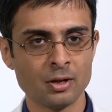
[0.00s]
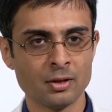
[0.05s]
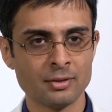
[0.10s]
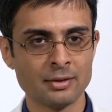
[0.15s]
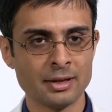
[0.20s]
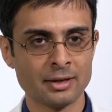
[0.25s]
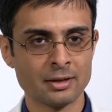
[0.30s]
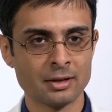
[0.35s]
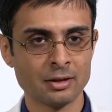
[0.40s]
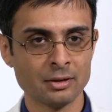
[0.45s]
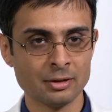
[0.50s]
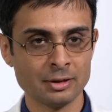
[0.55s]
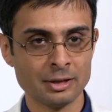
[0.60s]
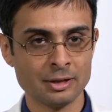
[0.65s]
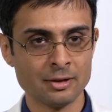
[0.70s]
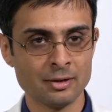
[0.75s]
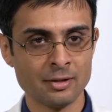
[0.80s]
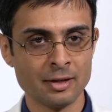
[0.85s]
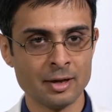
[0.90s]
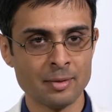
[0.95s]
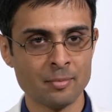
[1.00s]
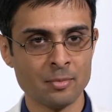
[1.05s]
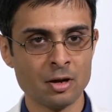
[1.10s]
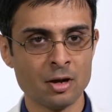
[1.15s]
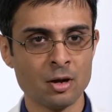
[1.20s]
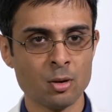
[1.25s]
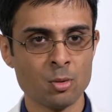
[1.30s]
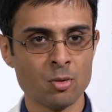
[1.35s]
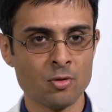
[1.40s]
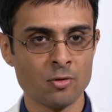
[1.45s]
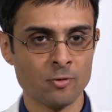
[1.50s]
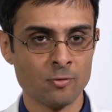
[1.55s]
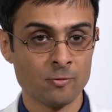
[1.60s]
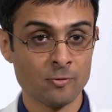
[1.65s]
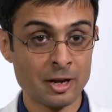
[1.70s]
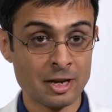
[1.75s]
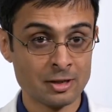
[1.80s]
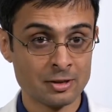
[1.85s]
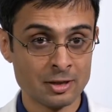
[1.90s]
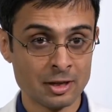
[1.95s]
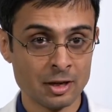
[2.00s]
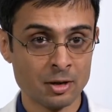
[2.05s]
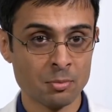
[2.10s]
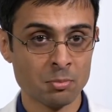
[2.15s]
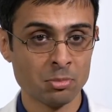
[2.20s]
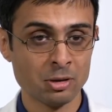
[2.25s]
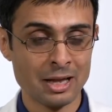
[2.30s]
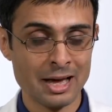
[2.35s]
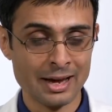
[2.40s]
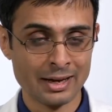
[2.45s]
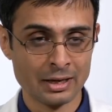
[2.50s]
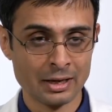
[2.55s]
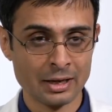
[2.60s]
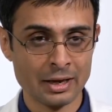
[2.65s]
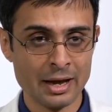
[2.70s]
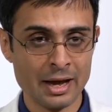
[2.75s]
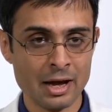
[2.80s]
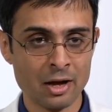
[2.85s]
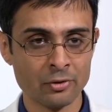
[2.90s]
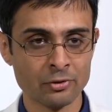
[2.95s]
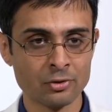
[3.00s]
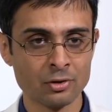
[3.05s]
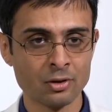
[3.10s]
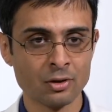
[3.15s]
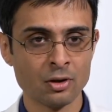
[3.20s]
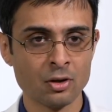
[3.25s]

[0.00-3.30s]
that could lead to them fainting, blacking out,